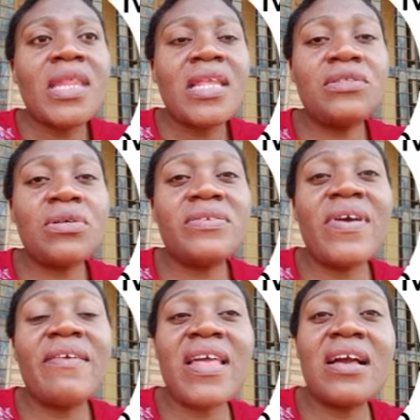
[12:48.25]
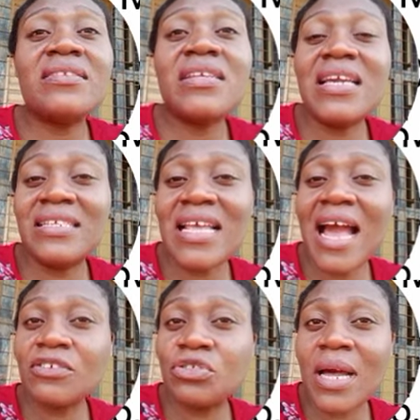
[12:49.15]
This 25,000 is
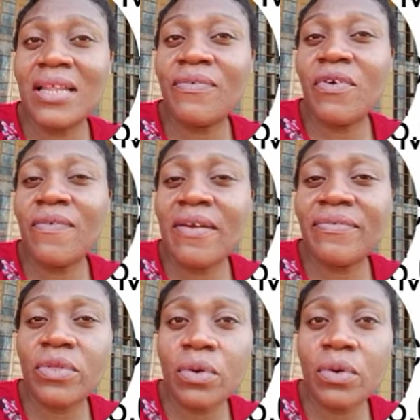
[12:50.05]
actually for 5